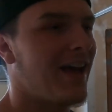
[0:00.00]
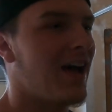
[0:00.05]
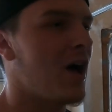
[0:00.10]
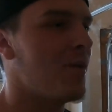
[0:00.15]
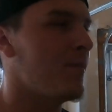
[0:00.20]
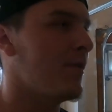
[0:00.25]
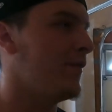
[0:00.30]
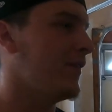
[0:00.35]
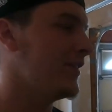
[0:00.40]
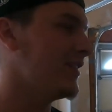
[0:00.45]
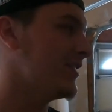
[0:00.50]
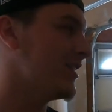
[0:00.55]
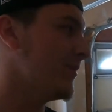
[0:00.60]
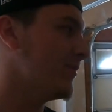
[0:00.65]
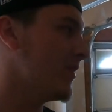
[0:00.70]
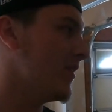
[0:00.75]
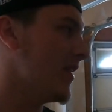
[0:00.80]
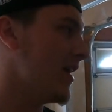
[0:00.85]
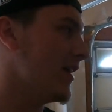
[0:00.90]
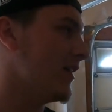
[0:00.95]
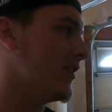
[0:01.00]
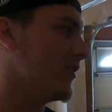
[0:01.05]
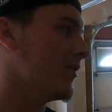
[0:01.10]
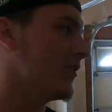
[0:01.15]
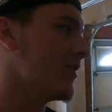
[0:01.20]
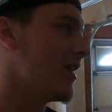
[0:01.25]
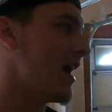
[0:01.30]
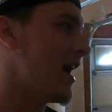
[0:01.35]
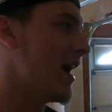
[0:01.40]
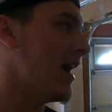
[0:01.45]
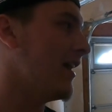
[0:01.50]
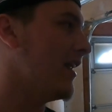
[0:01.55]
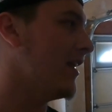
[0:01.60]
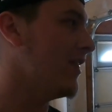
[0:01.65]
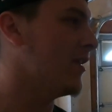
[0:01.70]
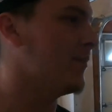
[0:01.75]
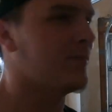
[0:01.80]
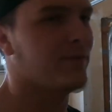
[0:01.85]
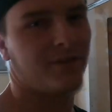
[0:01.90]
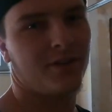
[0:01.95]
If it's something that you're not
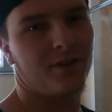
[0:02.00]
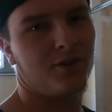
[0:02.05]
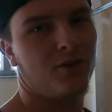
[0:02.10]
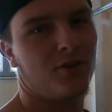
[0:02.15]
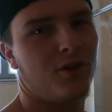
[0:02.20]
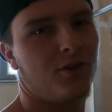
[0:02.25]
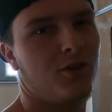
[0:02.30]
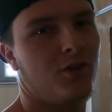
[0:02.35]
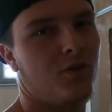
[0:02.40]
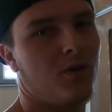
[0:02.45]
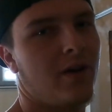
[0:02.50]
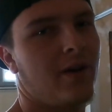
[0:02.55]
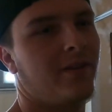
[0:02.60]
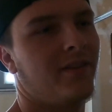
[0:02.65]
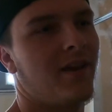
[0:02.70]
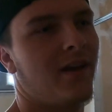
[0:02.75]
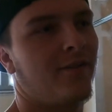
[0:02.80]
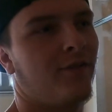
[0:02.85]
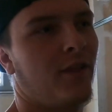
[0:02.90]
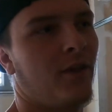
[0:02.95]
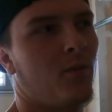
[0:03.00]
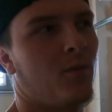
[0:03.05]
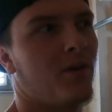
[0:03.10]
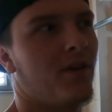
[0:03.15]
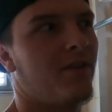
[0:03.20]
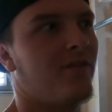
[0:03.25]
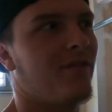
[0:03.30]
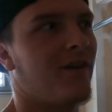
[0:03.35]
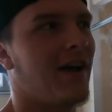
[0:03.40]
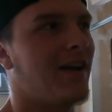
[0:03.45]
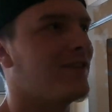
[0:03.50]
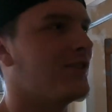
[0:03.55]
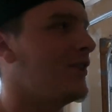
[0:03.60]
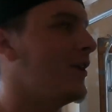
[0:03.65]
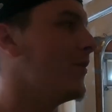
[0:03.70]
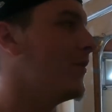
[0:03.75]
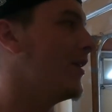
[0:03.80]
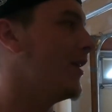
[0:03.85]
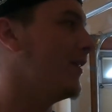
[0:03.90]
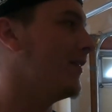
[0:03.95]
in the position to do, I definitely would advise
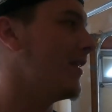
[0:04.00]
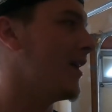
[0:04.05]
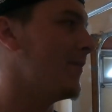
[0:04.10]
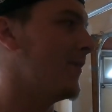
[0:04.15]
doing it.